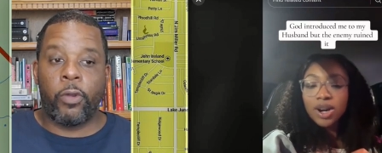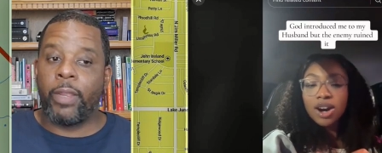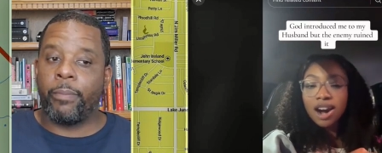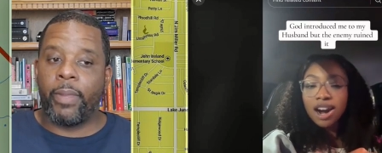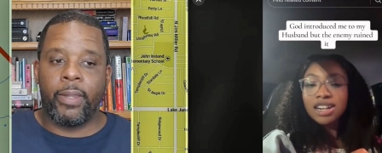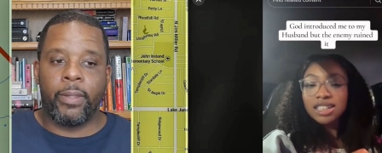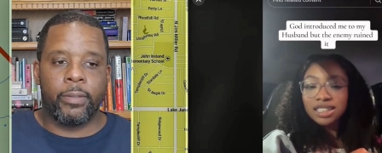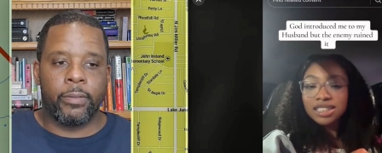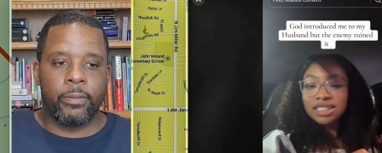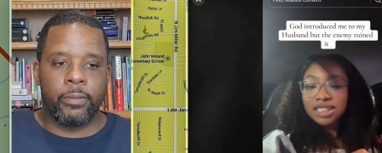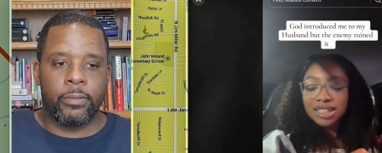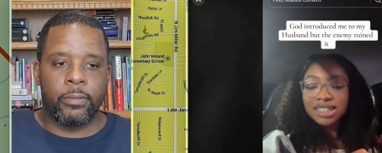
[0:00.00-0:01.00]

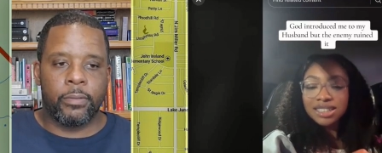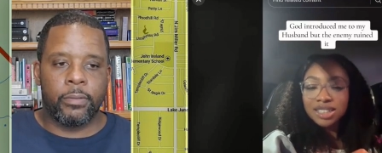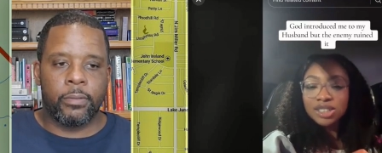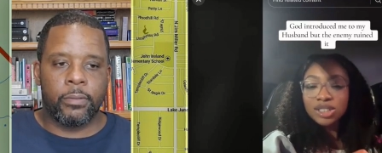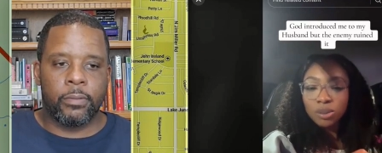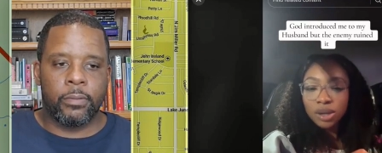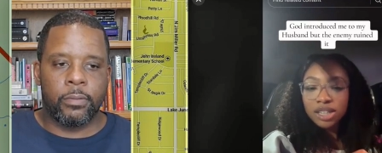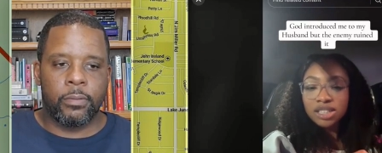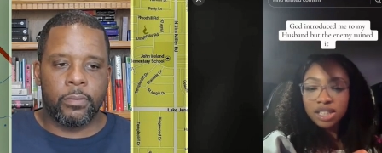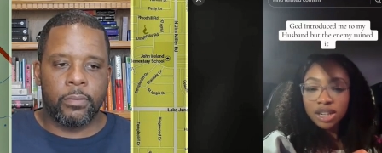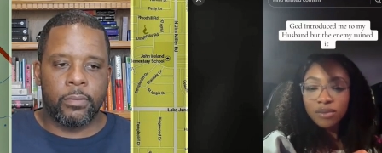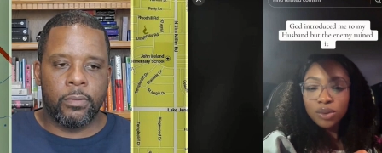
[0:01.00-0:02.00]
Speaker 1: Regardless man. of the
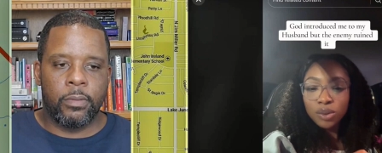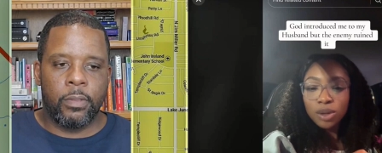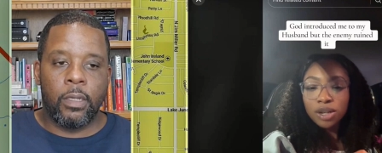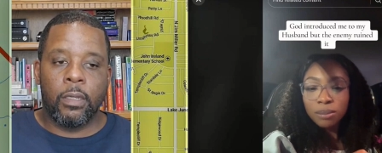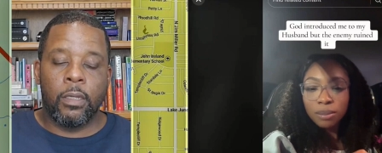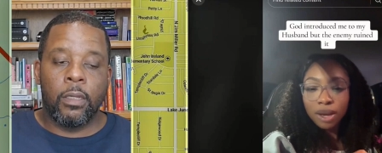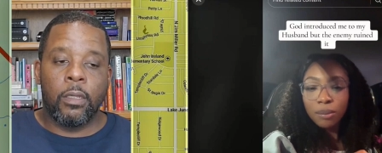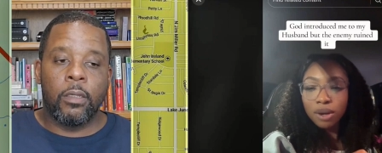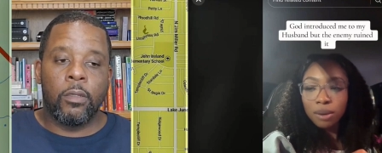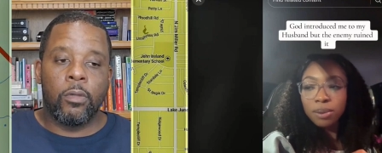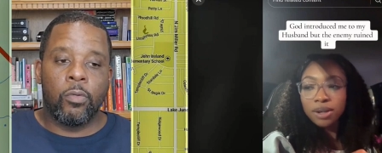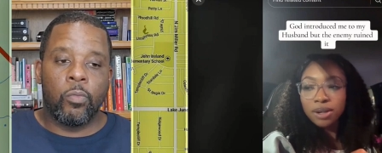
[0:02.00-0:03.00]
situation, if you want a man
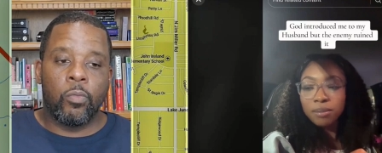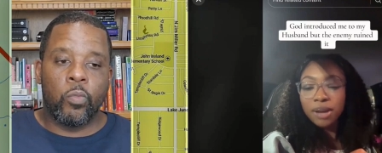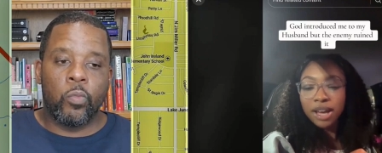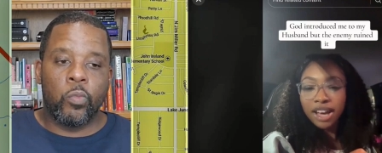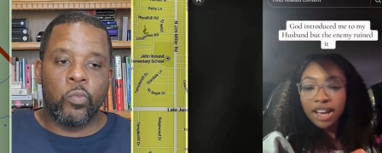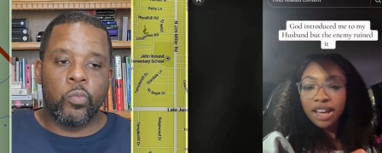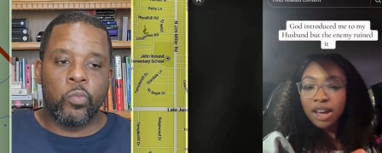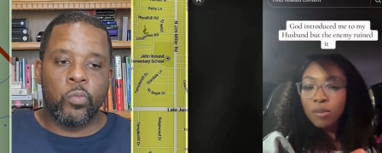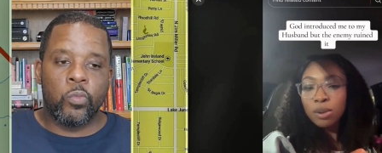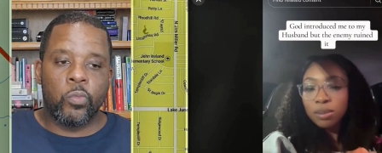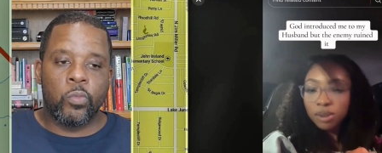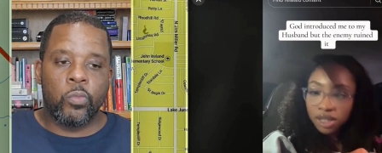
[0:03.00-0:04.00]
with a bigger bag,
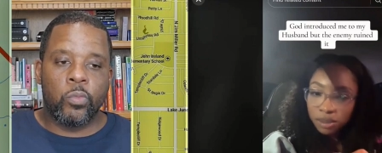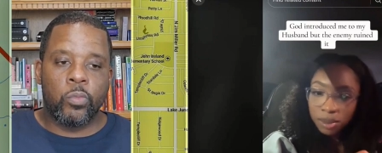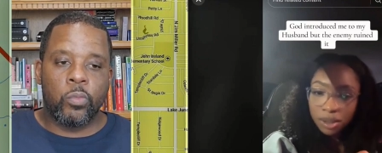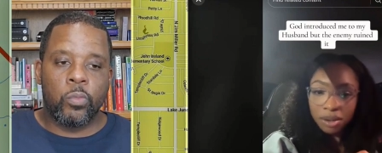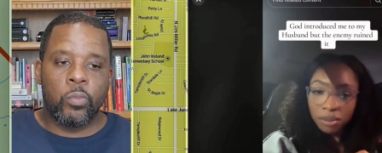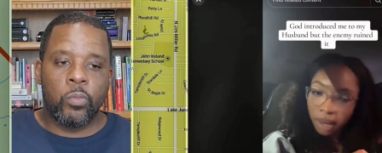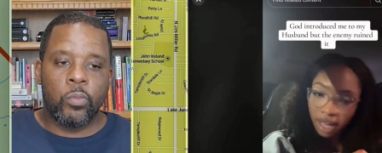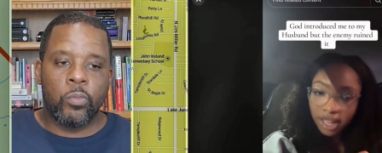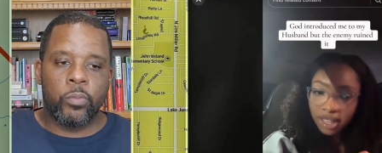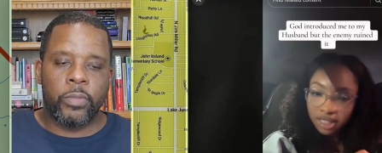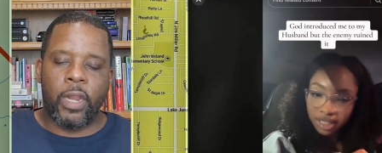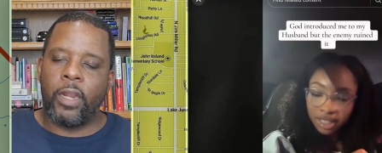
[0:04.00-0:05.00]
help him get a bigger
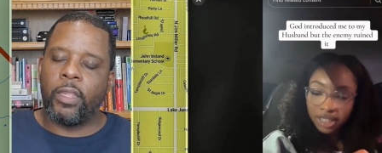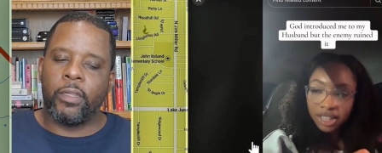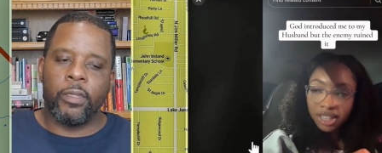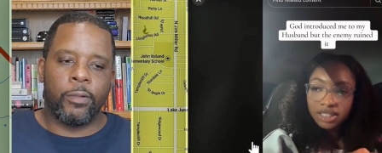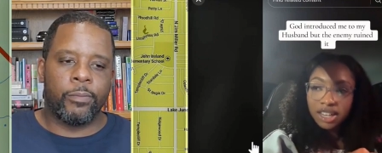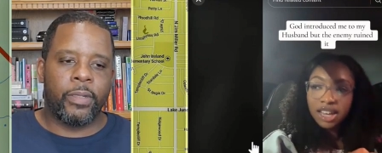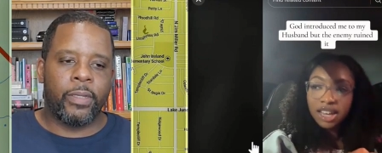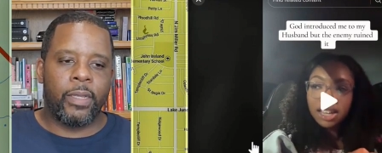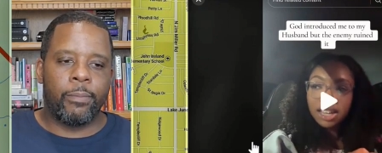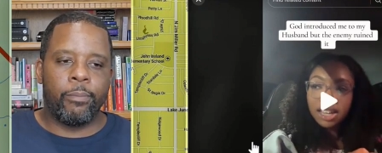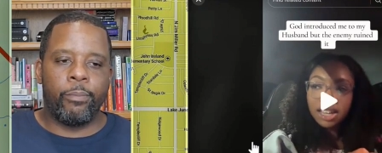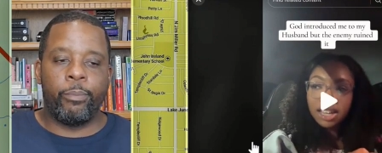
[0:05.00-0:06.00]
bag.
Speaker 2: There you go. Like
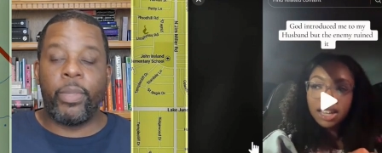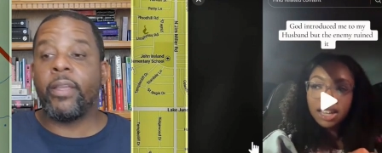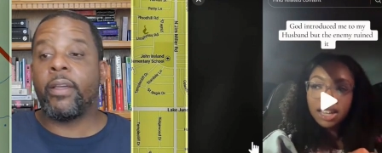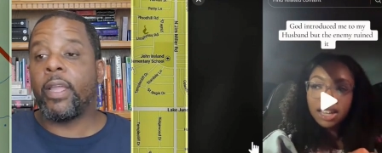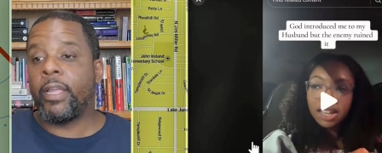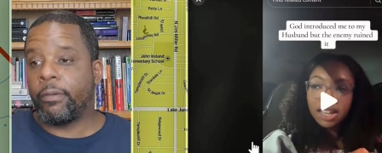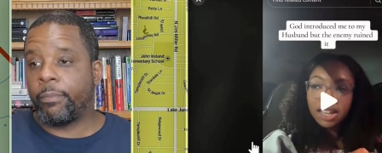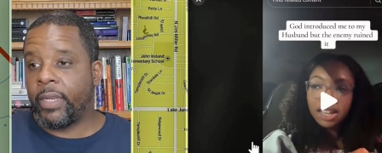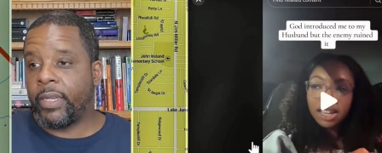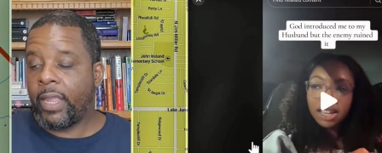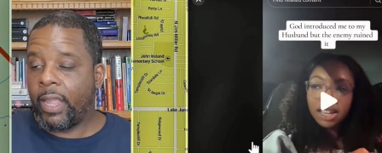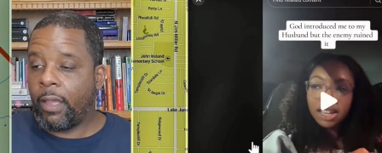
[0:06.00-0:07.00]
be a help
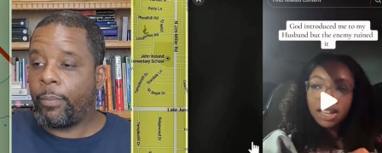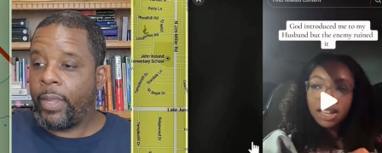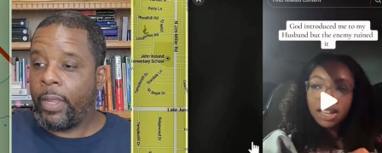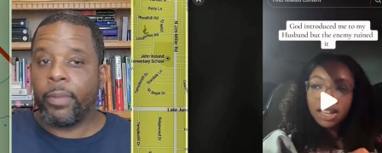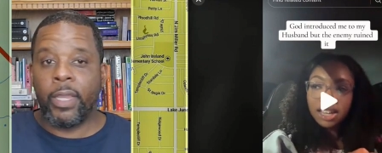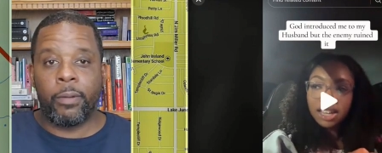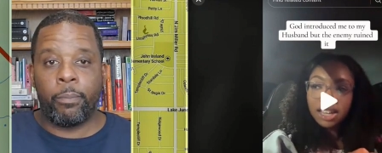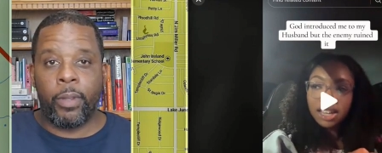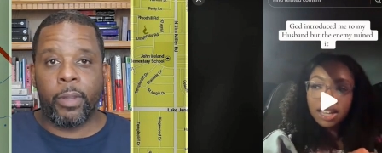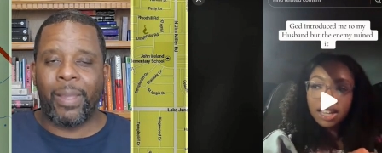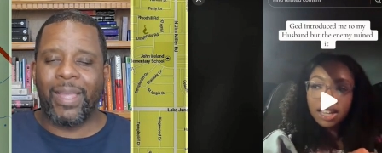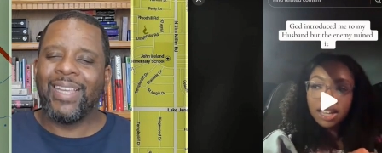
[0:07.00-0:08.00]
me, help him get a
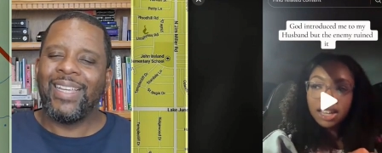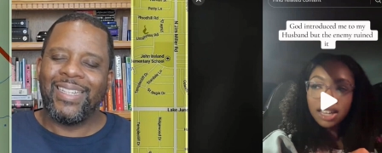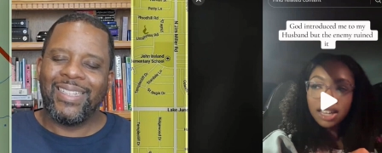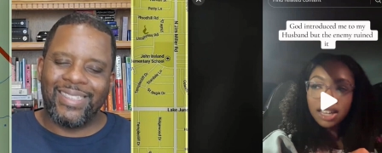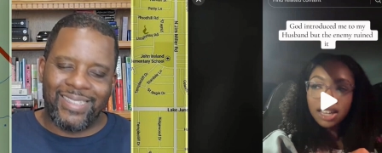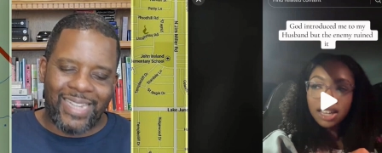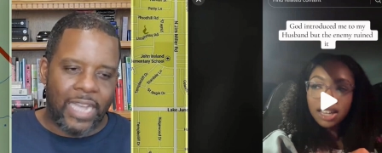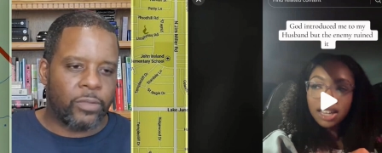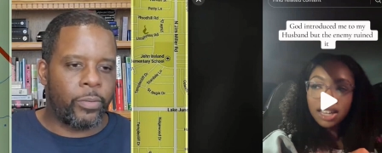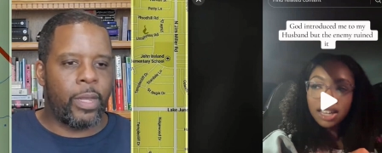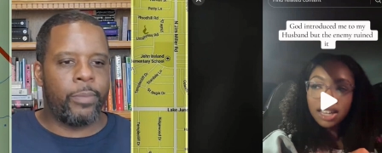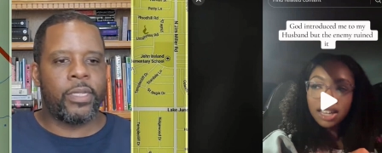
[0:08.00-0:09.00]
bigger bag.
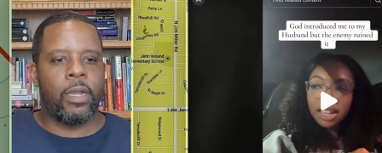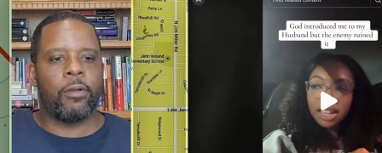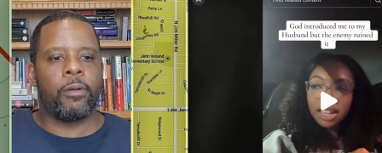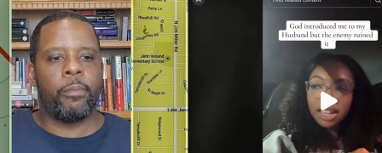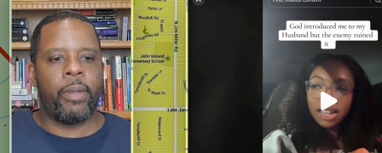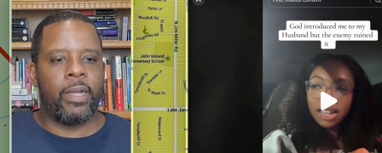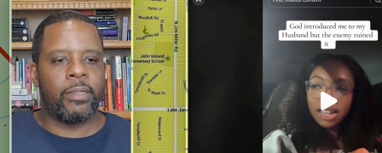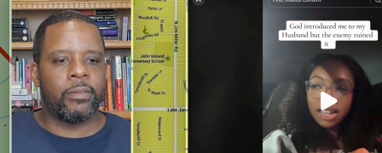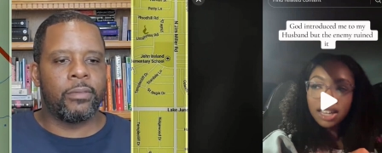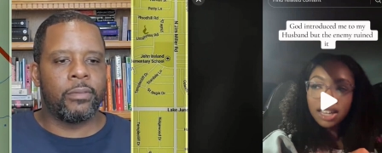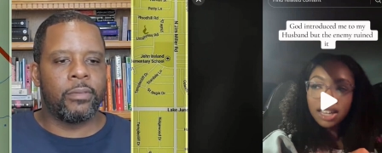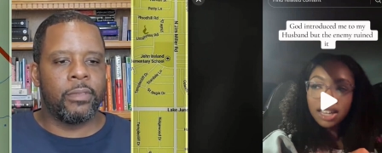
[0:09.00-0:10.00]
That's what I'm talking
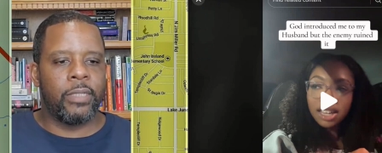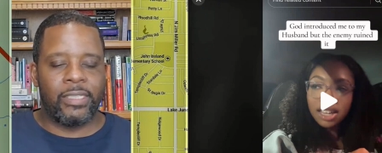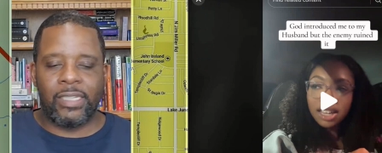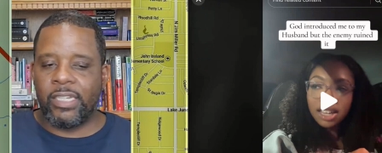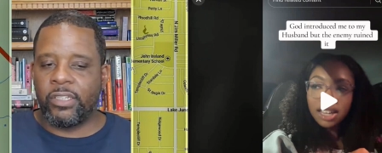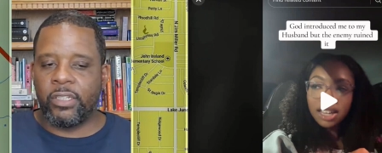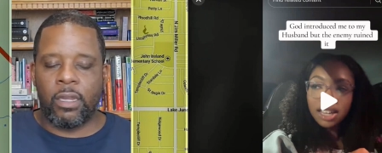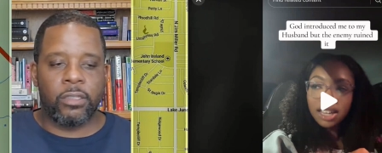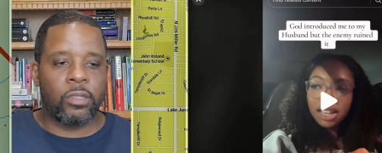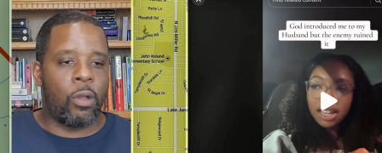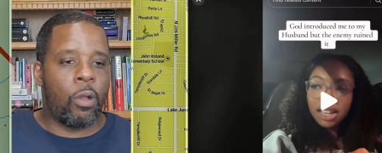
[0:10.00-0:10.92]
about. And she's young,